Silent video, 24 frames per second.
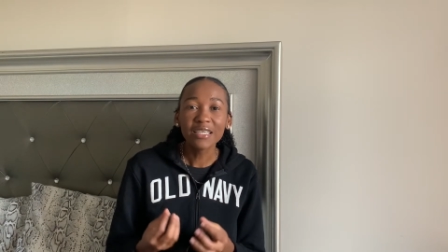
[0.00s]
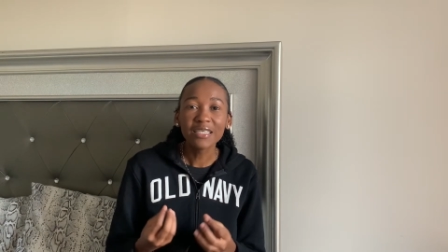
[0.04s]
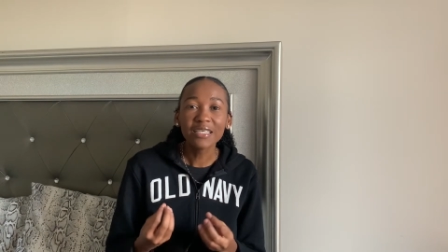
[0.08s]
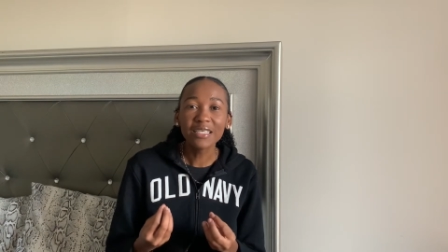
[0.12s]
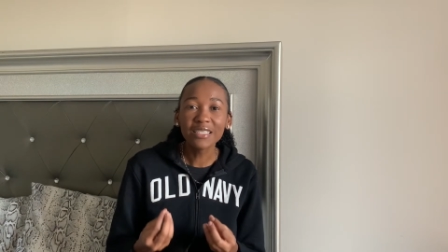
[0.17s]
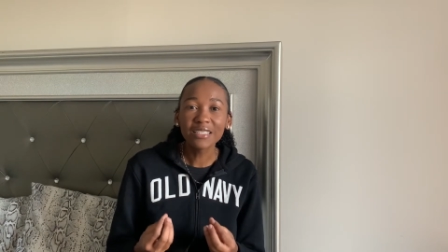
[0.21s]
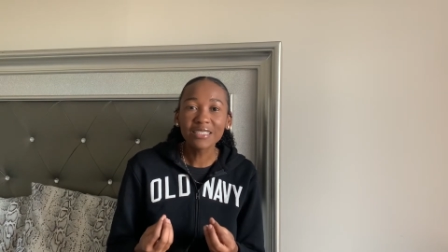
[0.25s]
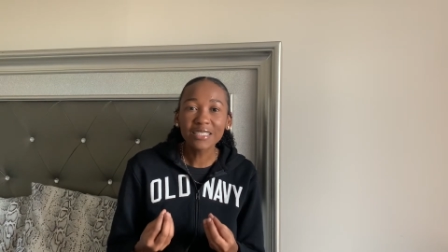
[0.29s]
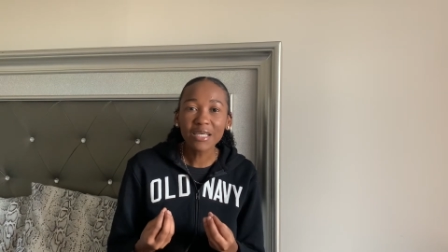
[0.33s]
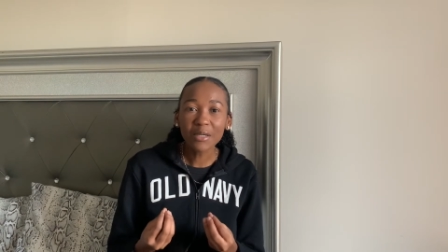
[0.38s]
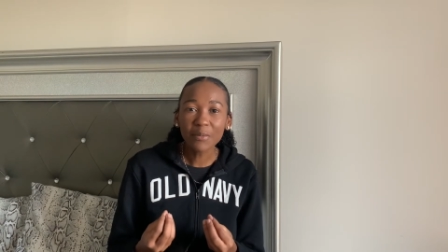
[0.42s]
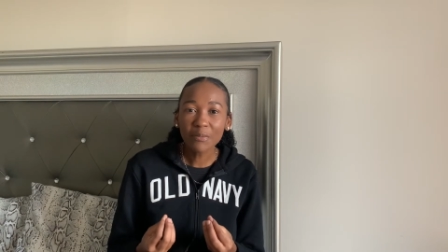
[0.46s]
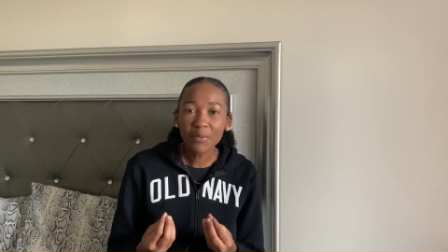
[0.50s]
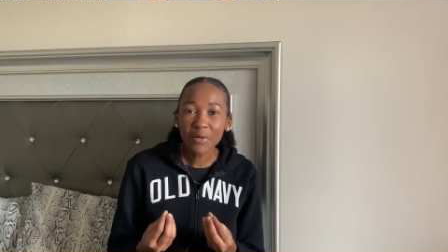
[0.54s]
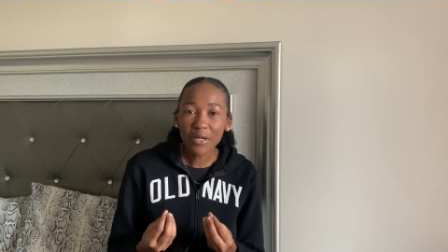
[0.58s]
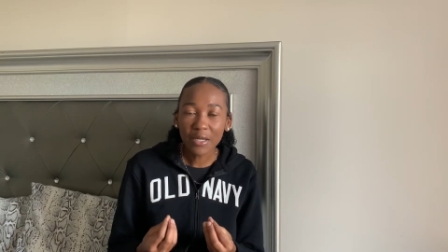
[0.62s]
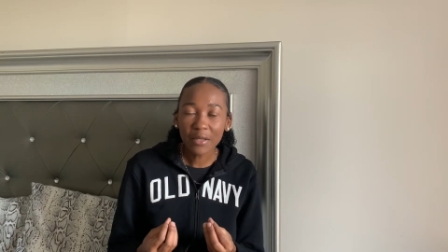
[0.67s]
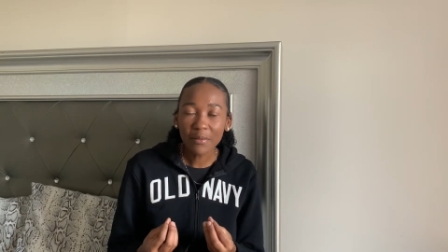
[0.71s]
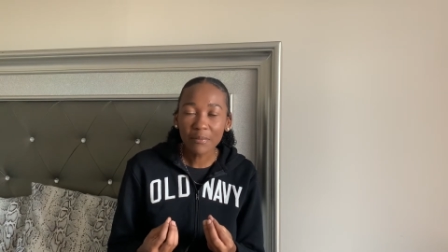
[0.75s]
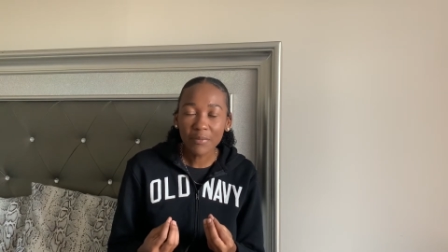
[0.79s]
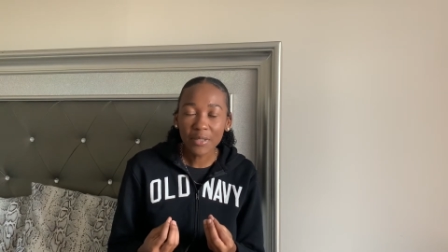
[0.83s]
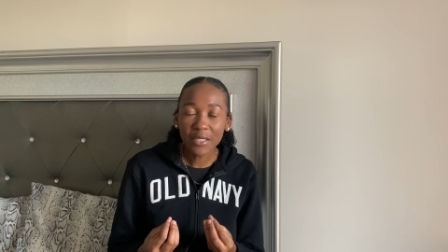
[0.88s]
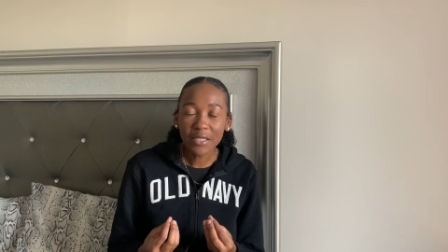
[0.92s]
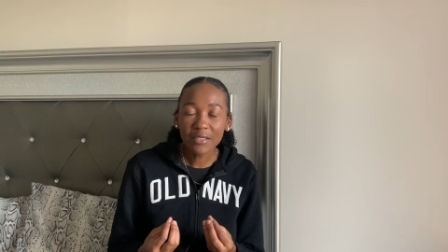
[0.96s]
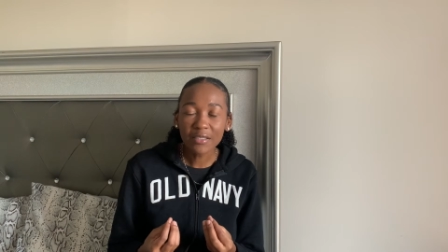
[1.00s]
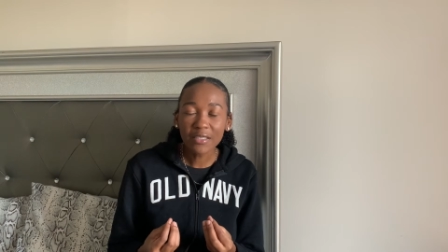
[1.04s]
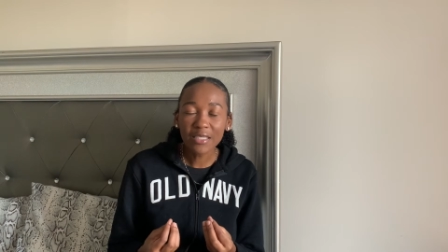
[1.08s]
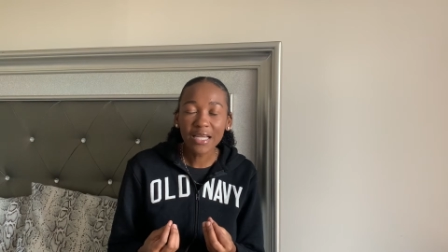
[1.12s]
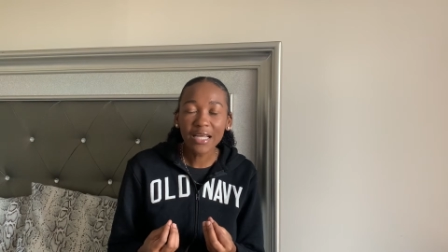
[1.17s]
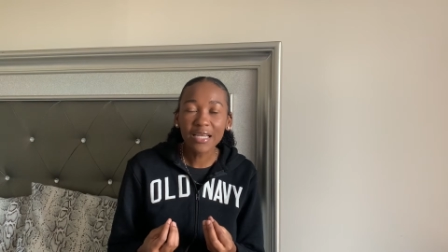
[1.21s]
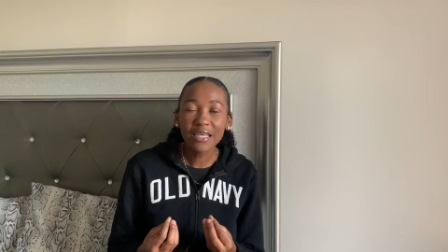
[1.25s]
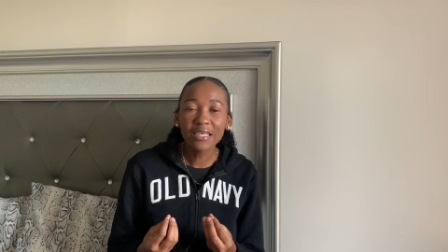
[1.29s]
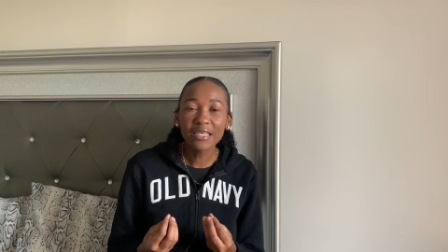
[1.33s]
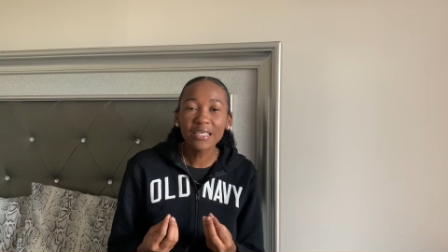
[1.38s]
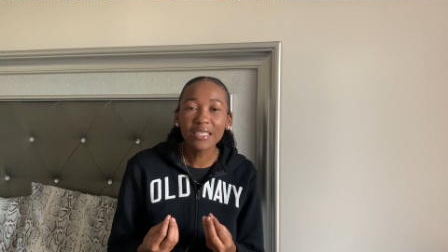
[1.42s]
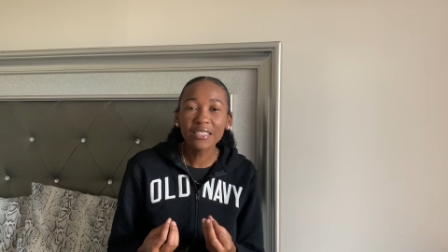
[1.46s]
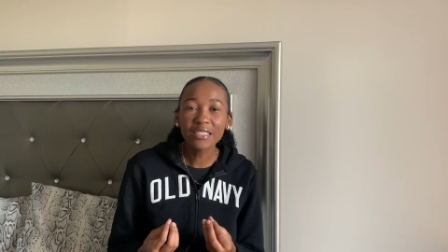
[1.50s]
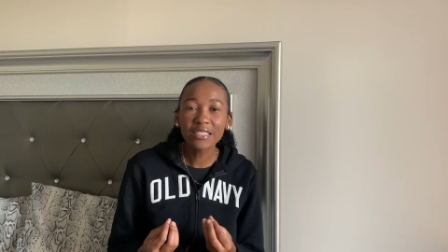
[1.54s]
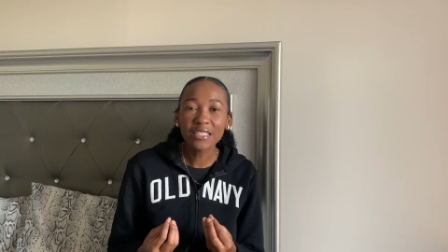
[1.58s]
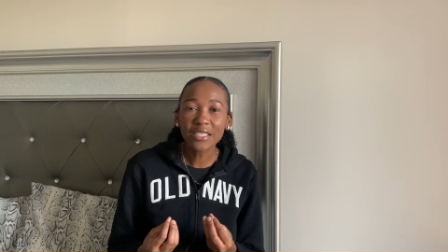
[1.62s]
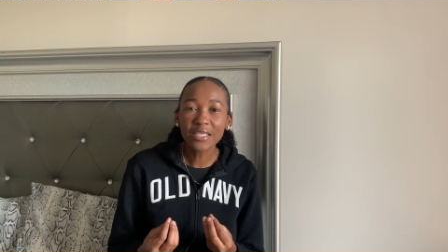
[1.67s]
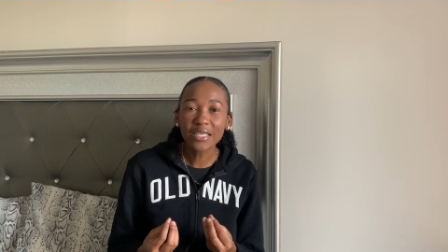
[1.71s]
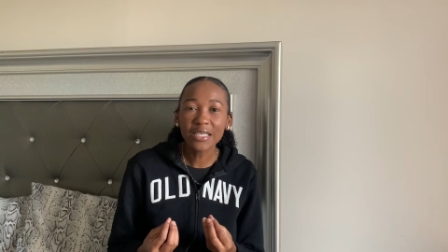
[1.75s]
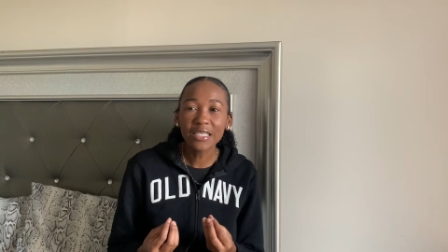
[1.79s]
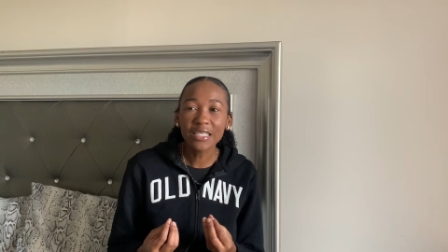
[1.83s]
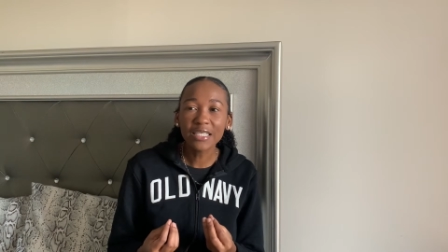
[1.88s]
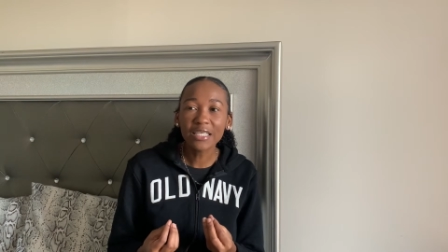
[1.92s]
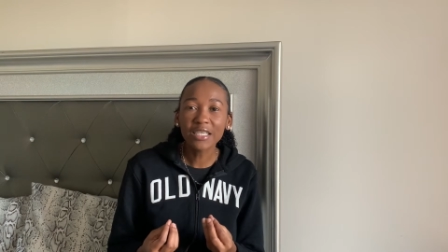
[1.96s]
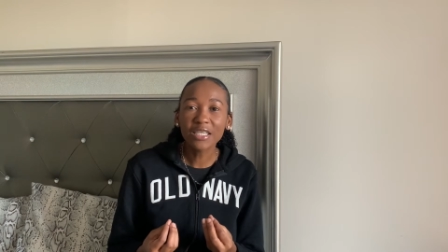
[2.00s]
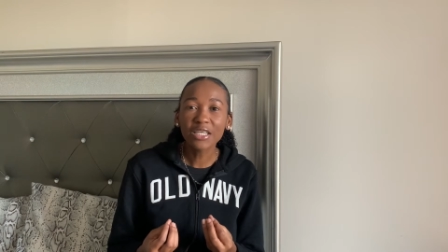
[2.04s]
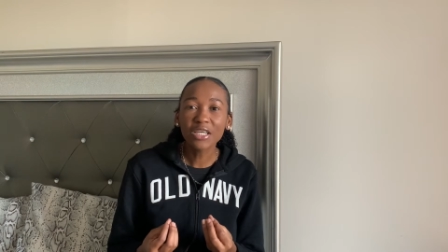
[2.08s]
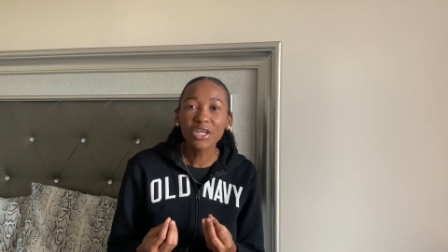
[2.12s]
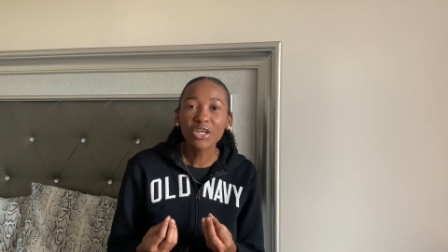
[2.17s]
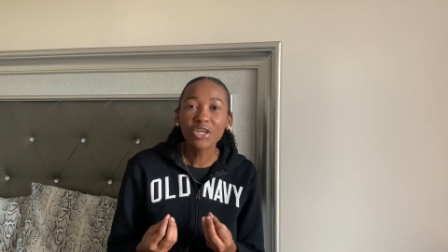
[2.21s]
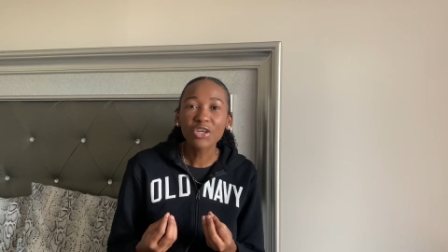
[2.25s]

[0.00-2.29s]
disappointment can literally